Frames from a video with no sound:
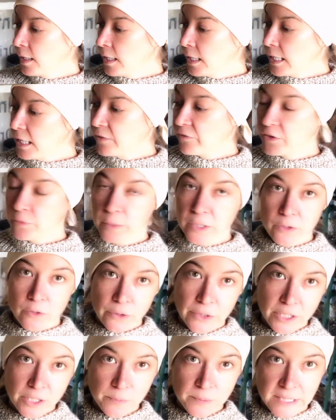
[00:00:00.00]
if you've been
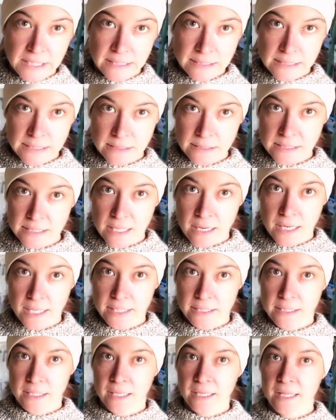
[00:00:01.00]
growing your plants
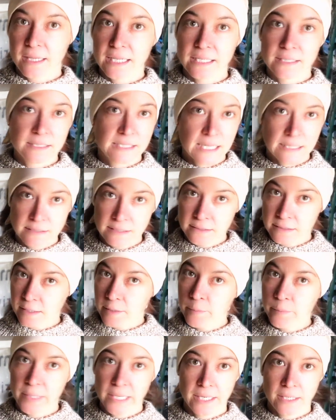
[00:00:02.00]
inside, it doesn't
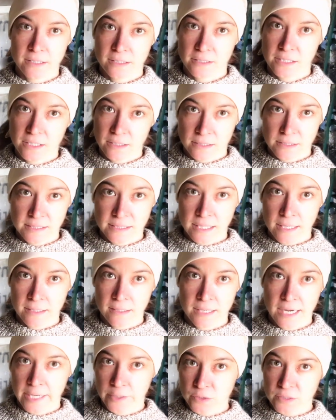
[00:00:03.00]
compare to the sun
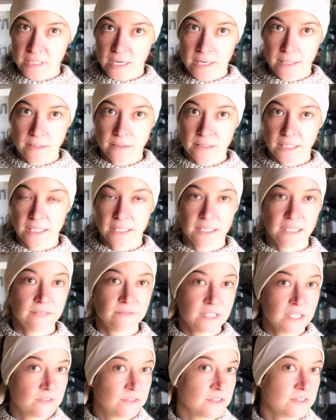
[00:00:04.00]
outside. Like
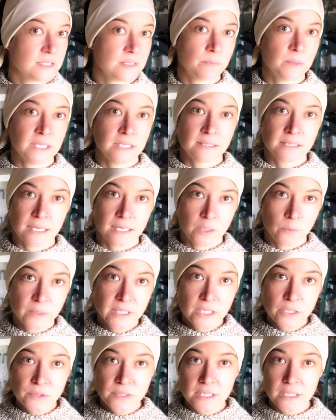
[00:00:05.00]
even if it's been a sunny
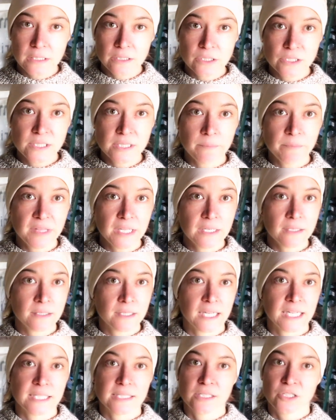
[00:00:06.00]
windowsill or something,
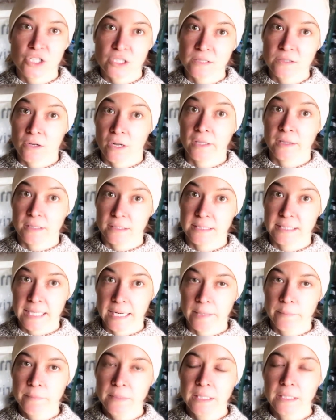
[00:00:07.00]
like it's just not the
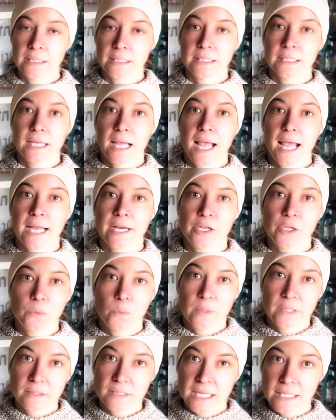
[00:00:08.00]
same. And you
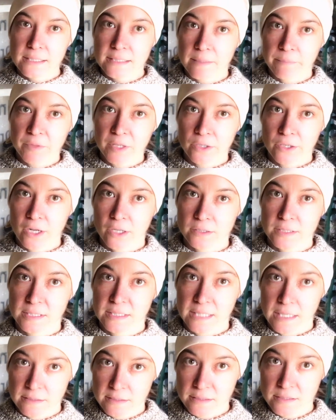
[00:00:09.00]
will get something called
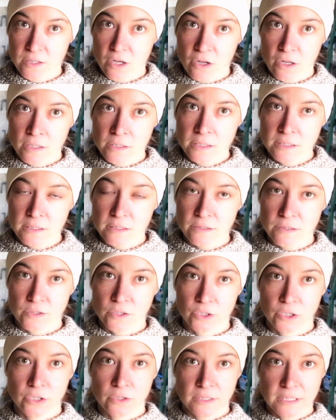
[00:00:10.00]
sun scald. So
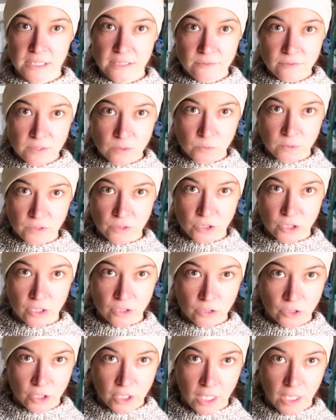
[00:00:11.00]
your leaves will
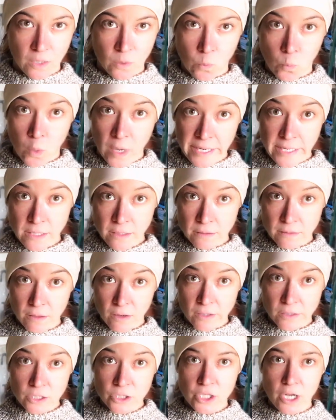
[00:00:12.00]
start looking white
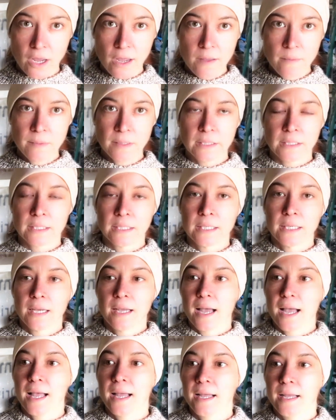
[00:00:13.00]
on the top.
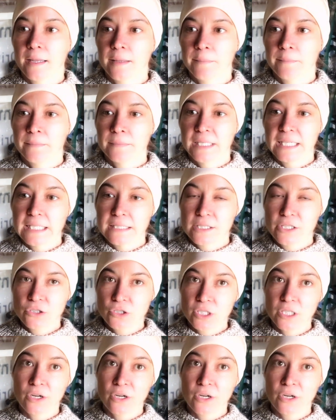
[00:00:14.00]
It's usually